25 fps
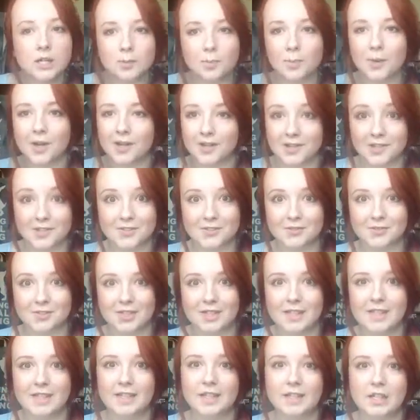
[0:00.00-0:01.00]
But it's
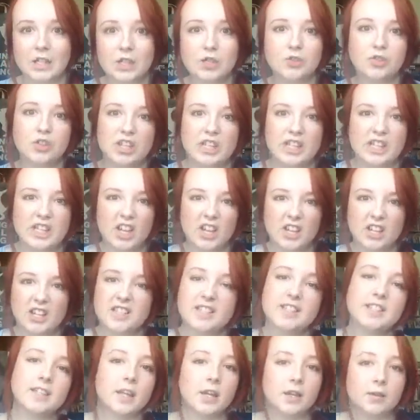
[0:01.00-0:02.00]
really, really
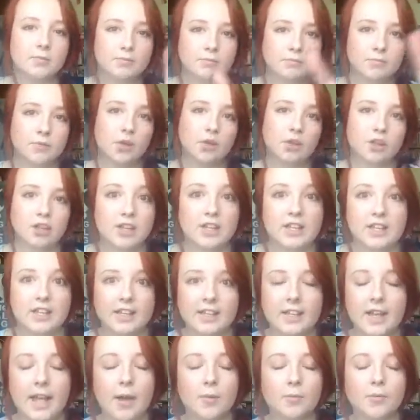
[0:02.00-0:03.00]
nice, and I'm not looking at
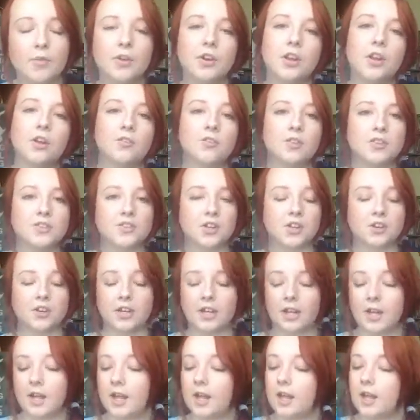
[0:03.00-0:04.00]
the camera enough, sorry.